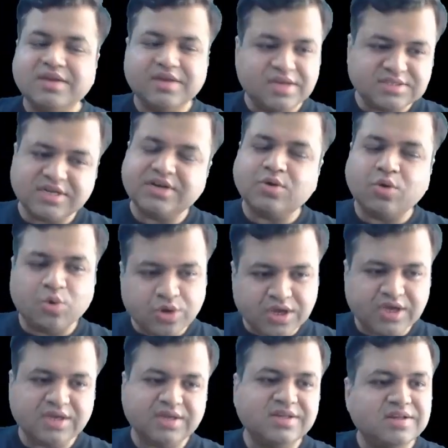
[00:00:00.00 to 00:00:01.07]
He said,
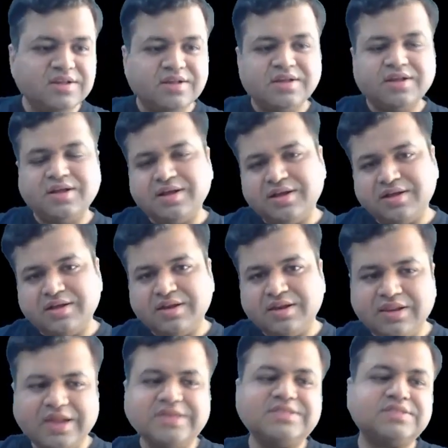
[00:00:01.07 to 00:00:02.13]
okay,
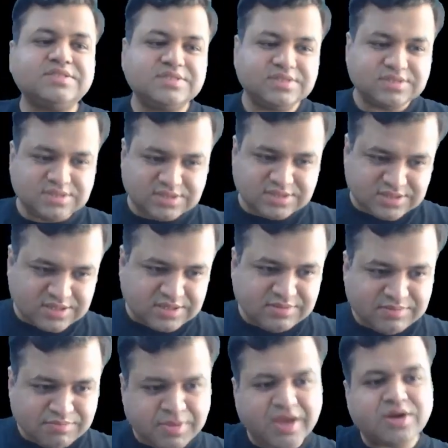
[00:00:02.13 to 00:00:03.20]
let's
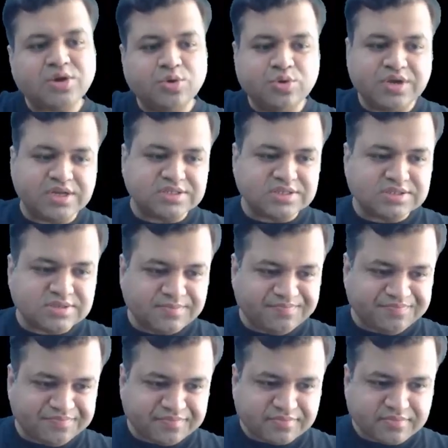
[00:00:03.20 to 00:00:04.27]
make two cases.
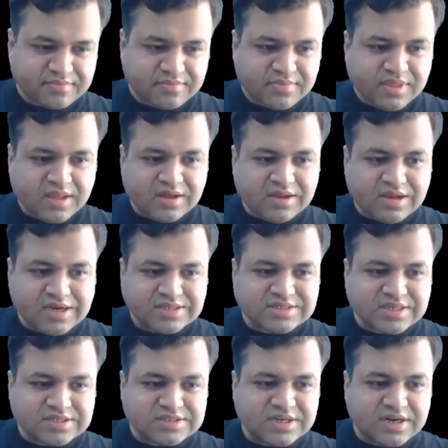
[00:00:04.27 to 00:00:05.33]
Let's
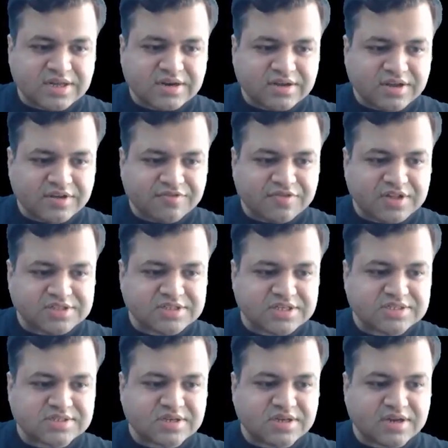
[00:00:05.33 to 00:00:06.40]
consider if this
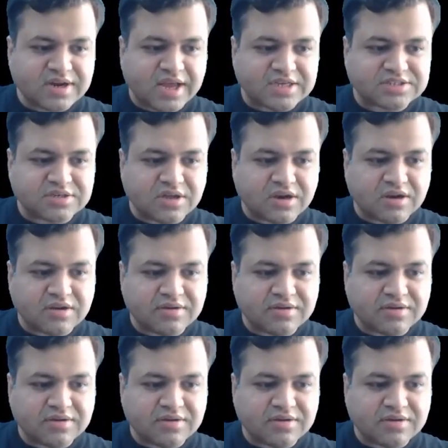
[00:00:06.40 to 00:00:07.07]
is rational.